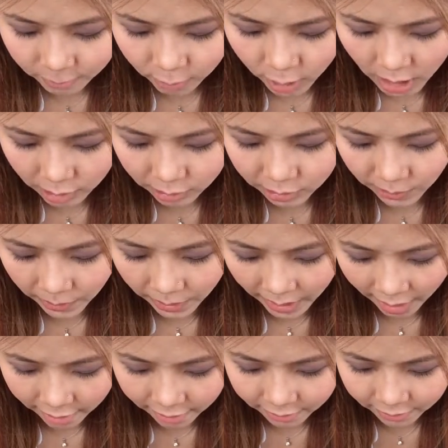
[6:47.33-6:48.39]
what else do I
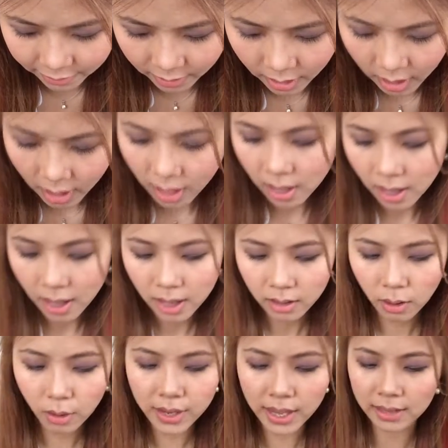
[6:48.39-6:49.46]
have?
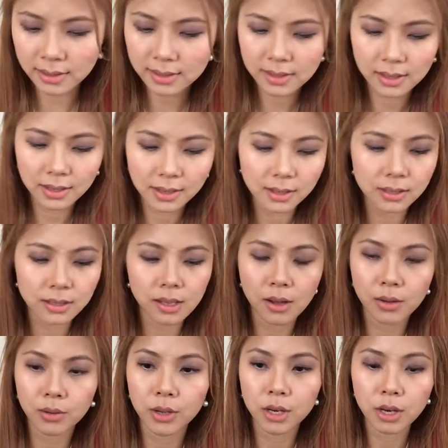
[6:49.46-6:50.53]
Oh yes, so
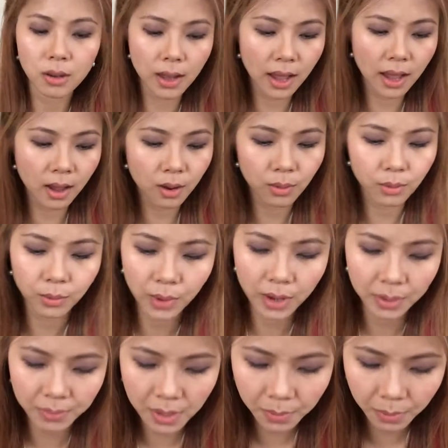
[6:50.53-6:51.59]
you know how when
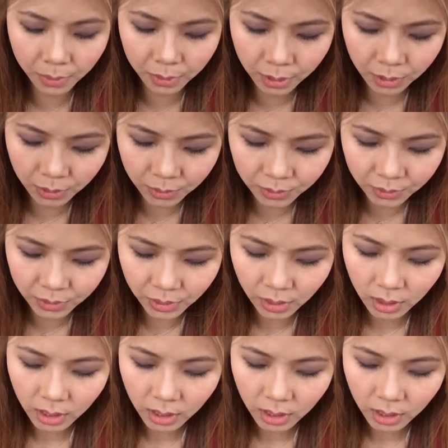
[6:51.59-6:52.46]
people use